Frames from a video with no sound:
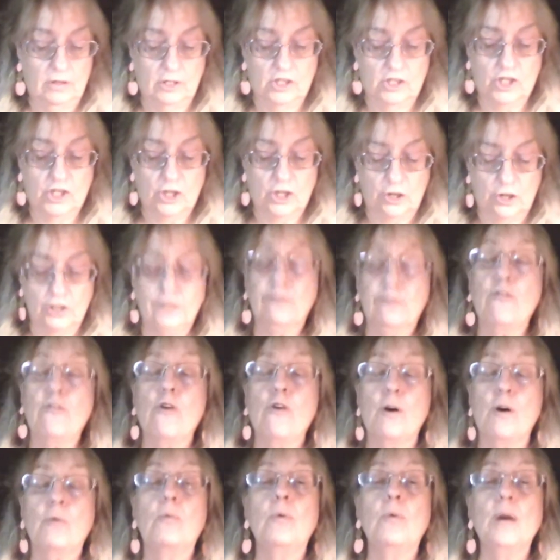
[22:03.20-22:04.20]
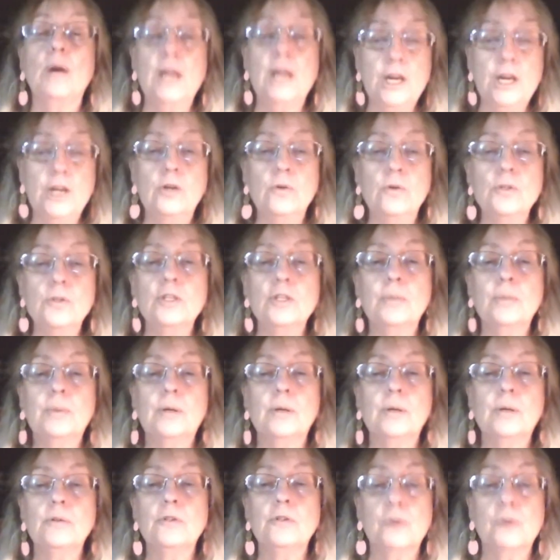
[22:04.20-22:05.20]
search for
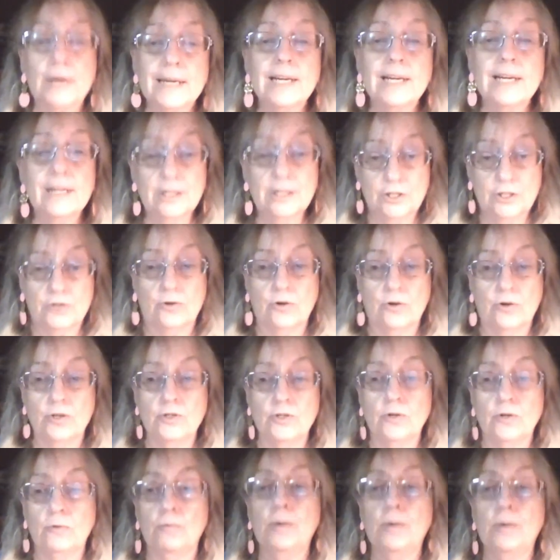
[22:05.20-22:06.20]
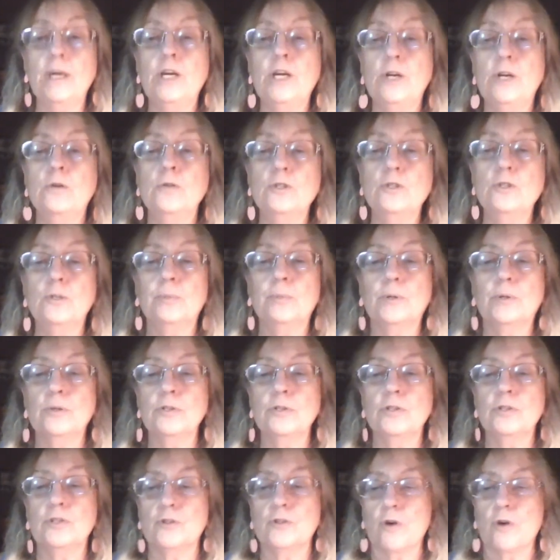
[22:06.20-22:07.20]
reusable drinking straws or reusable
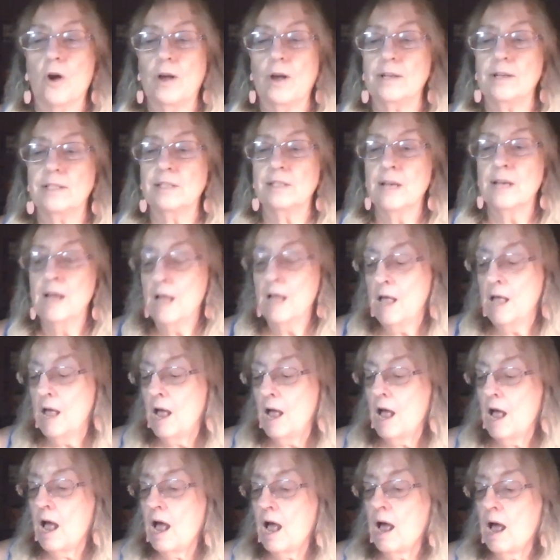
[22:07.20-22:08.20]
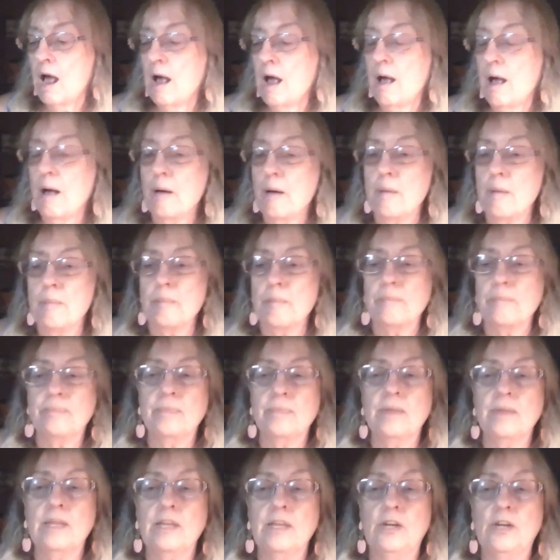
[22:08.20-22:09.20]
straws.
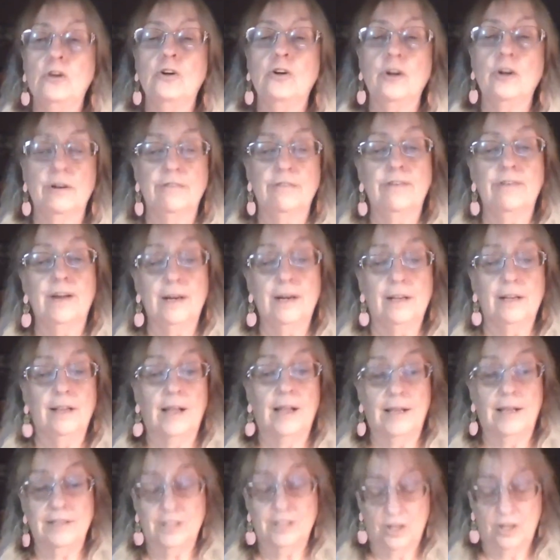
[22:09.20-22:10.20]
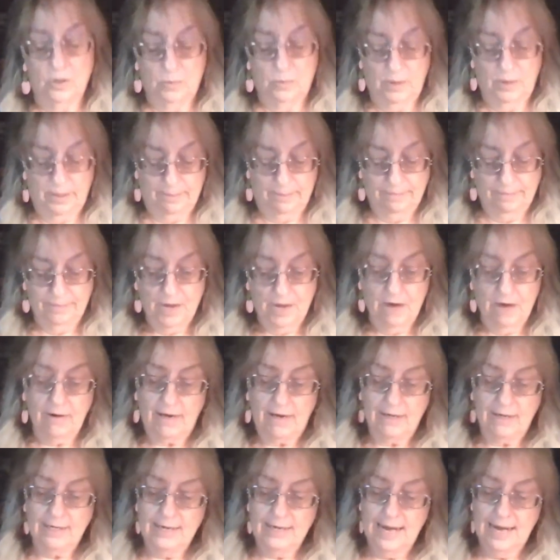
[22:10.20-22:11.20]
You're going to find a lot to go with them. All
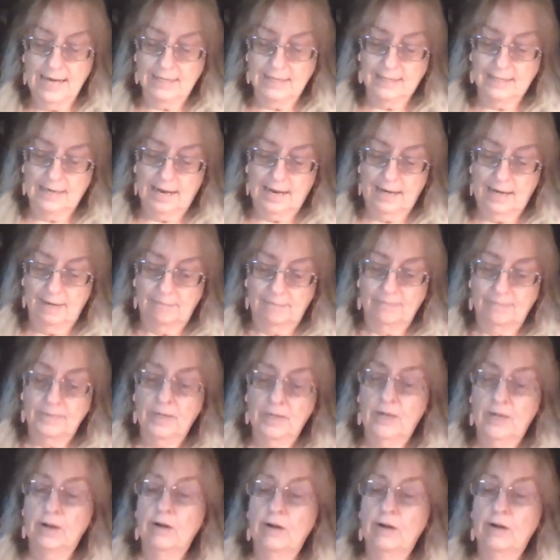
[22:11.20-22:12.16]
right, next item,